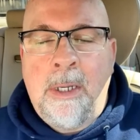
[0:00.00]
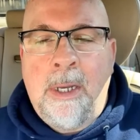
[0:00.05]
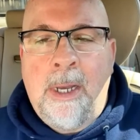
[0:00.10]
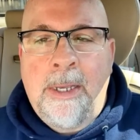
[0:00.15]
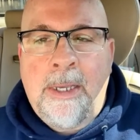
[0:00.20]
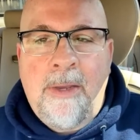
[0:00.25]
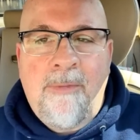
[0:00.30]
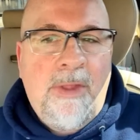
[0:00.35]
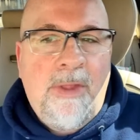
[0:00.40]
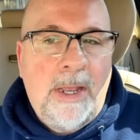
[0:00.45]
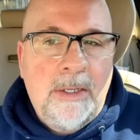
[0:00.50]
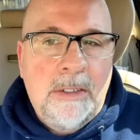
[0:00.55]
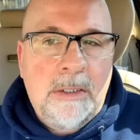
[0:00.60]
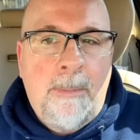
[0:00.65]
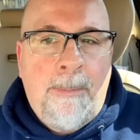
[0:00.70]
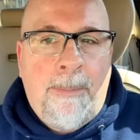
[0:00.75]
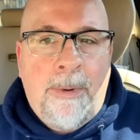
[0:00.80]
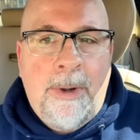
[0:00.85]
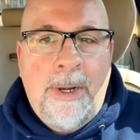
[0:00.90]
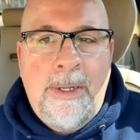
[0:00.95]
I give thanks
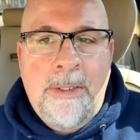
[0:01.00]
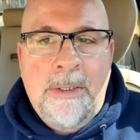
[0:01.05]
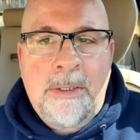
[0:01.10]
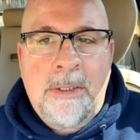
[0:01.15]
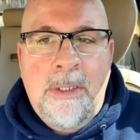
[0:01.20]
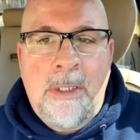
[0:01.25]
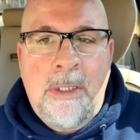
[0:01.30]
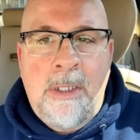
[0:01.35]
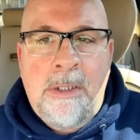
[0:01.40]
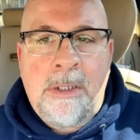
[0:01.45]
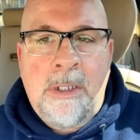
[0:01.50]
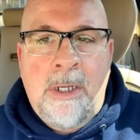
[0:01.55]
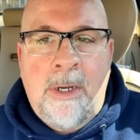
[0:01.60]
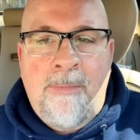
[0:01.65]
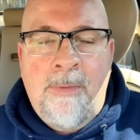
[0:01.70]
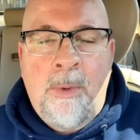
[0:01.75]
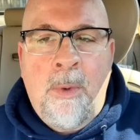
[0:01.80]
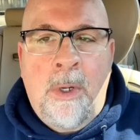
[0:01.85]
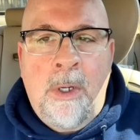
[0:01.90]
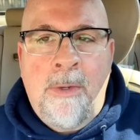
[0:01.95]
and praise to each and
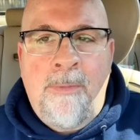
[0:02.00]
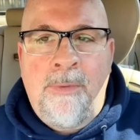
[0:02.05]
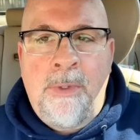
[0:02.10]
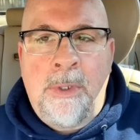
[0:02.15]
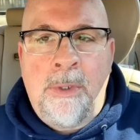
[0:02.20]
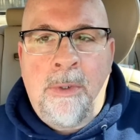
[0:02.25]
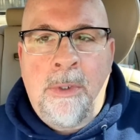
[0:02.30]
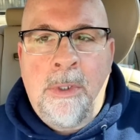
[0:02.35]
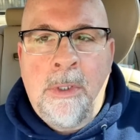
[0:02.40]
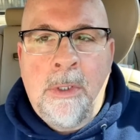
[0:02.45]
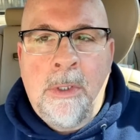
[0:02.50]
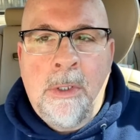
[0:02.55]
every one of you.